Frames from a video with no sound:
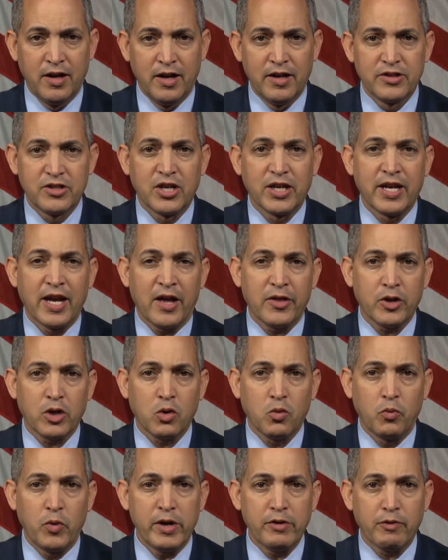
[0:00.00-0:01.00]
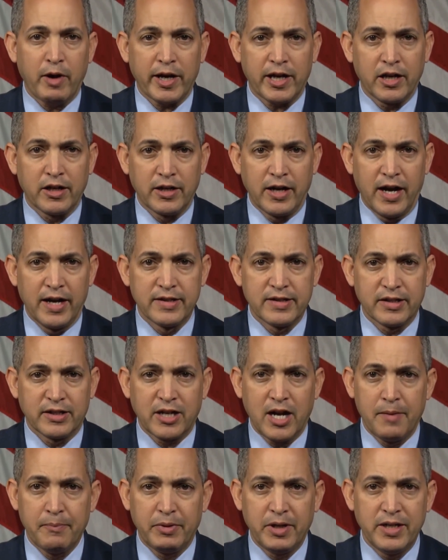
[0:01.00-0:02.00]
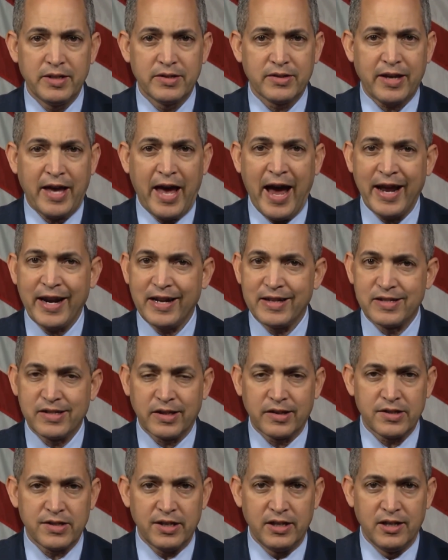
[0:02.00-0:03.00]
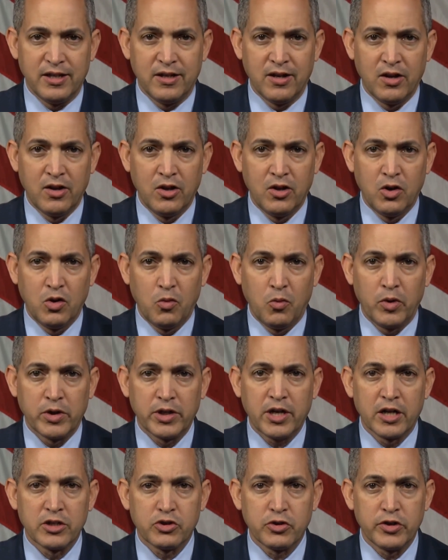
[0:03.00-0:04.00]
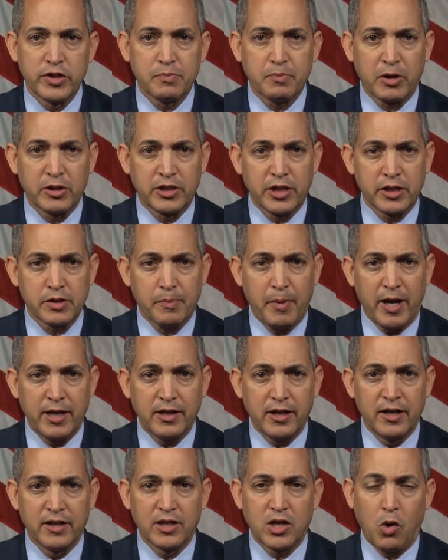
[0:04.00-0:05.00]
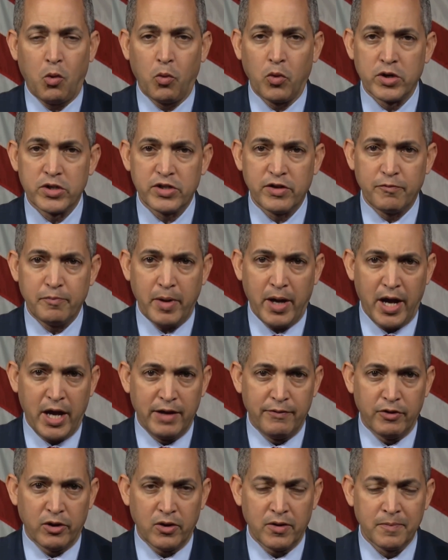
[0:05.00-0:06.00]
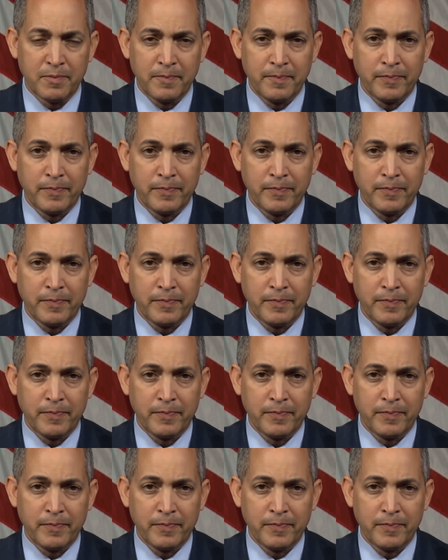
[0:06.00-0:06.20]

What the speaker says: Together, we recognize that companies cannot succeed when countries participate in coercive behavior